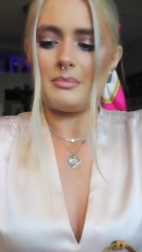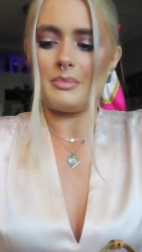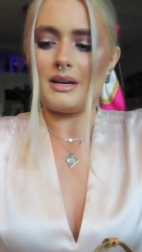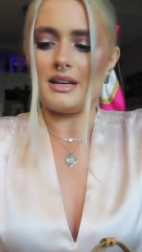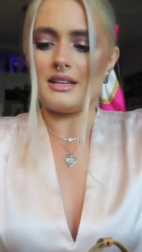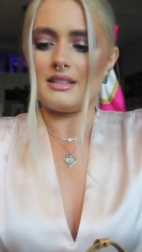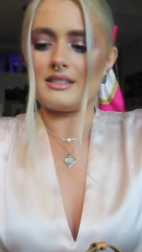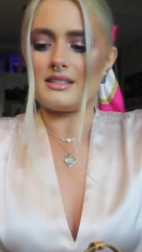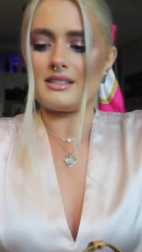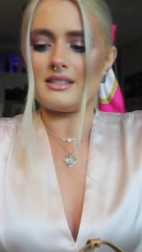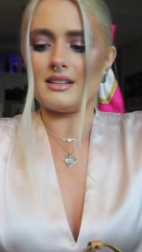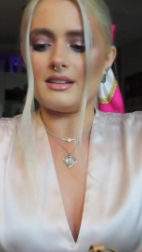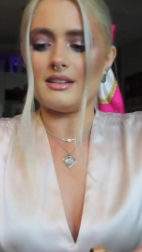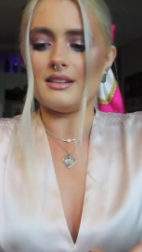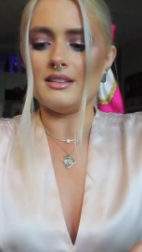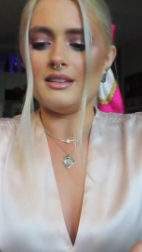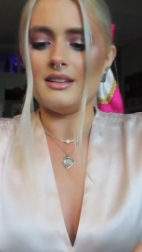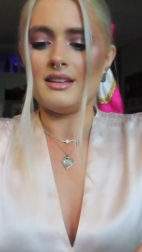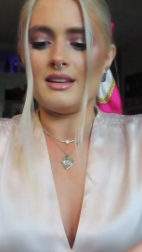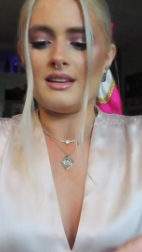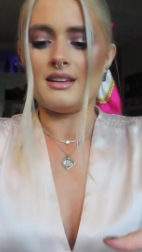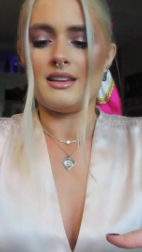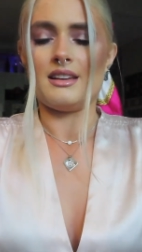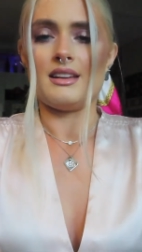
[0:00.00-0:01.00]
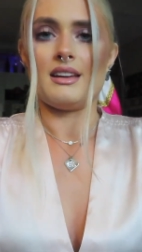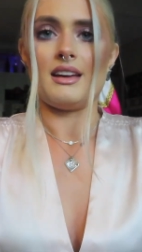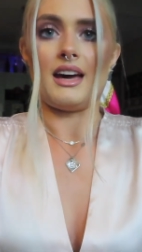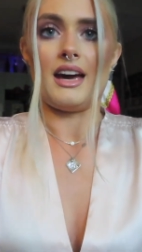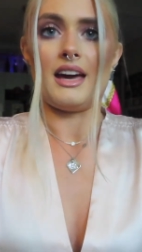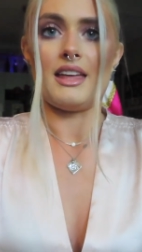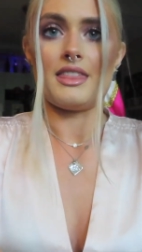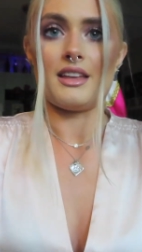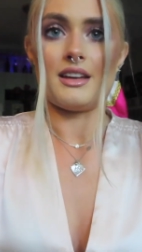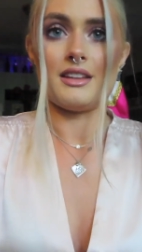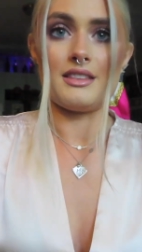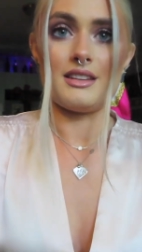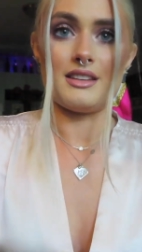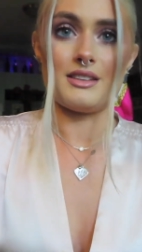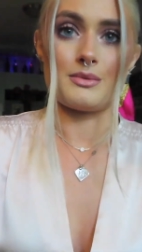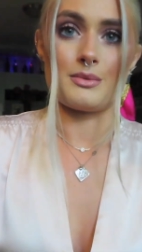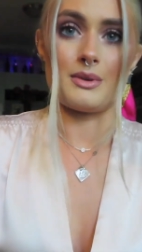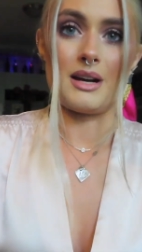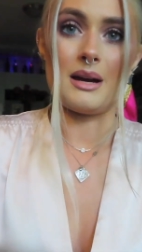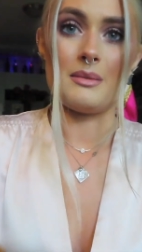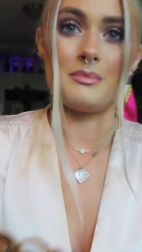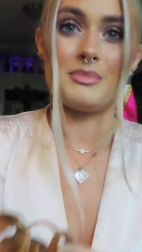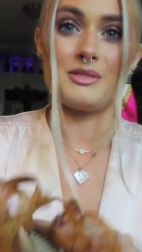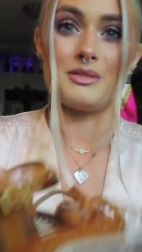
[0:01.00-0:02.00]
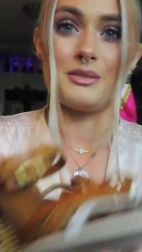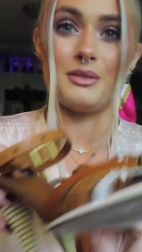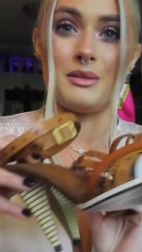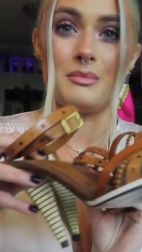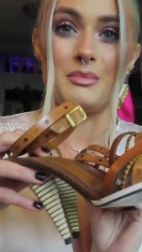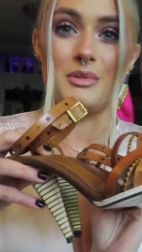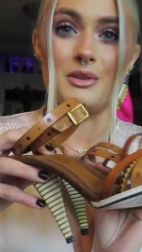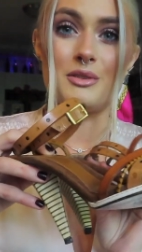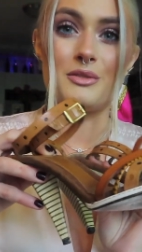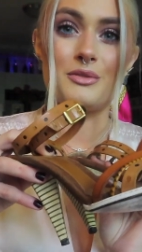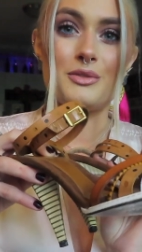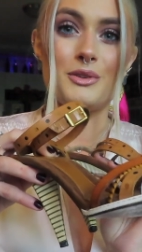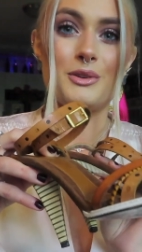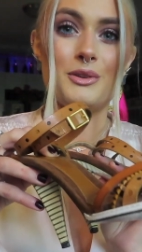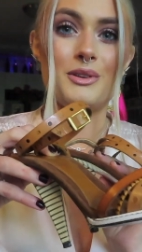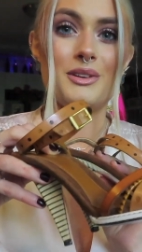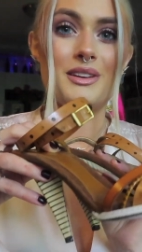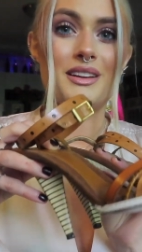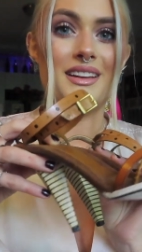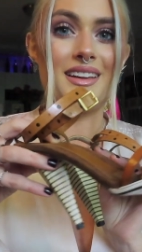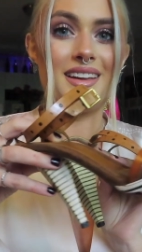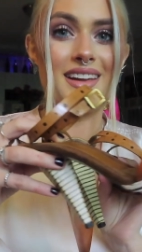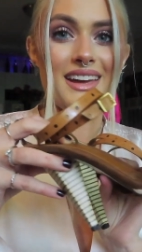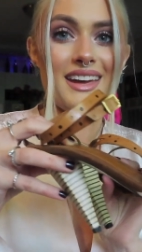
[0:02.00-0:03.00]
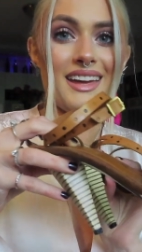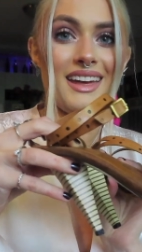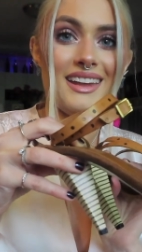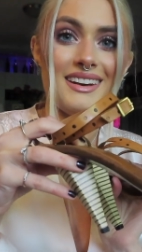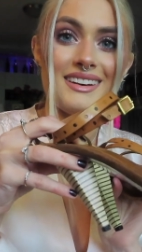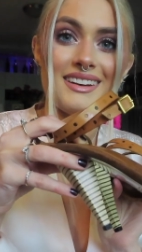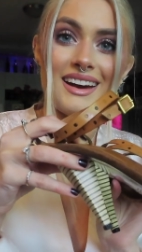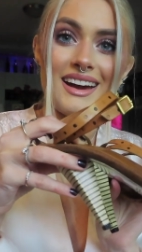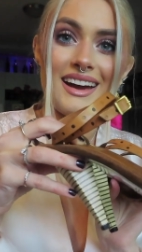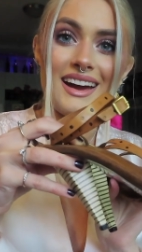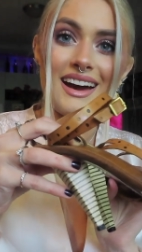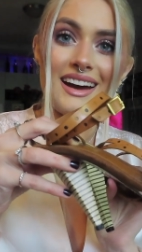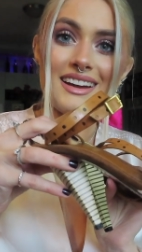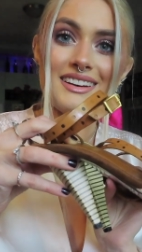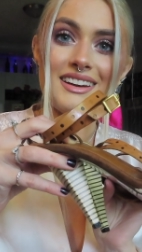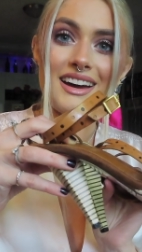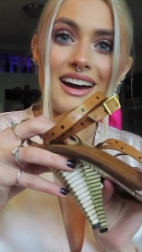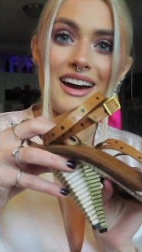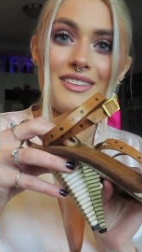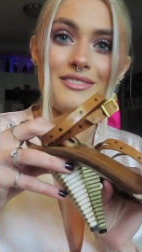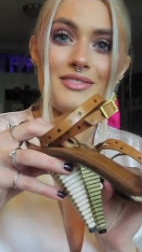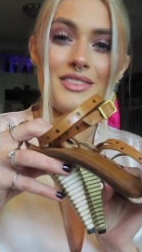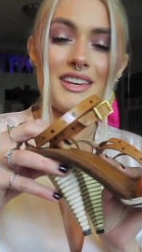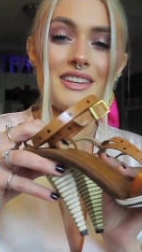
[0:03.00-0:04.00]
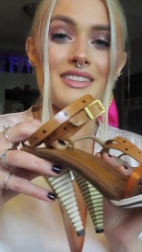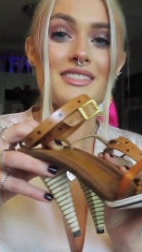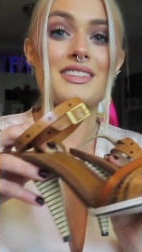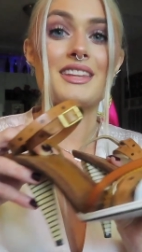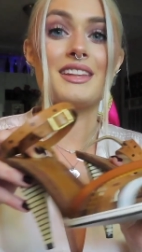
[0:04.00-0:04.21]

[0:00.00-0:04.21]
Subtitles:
But still, I thought these were absolutely beautiful, and I had to have these.